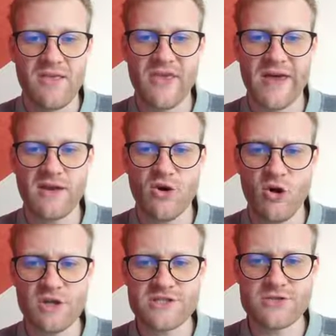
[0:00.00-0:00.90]
Then
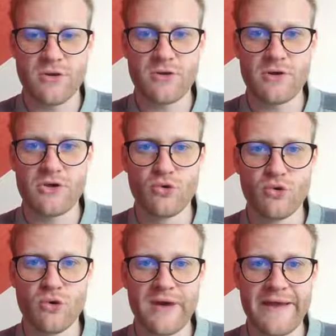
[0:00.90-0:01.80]
also
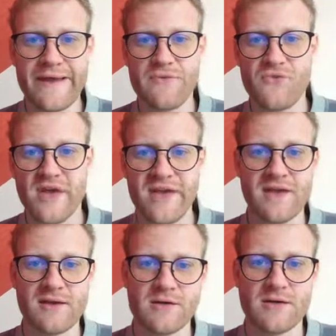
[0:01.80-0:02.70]
you have
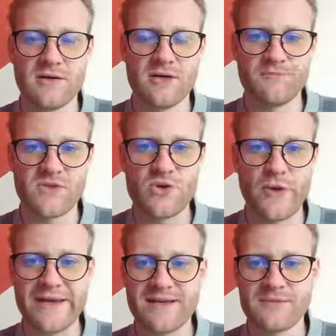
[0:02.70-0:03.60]
a um,
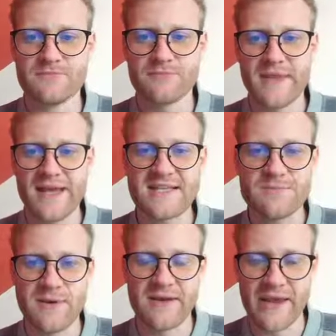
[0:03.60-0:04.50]
quick
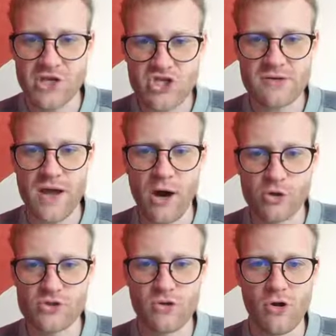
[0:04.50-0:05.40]
explanation
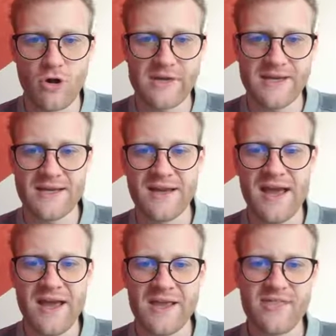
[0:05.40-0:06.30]
how to log in,
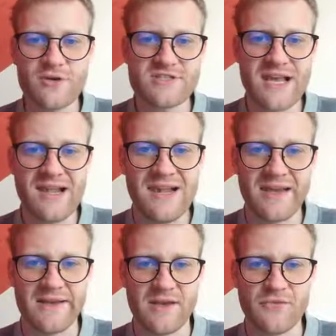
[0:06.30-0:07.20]
and there's a link.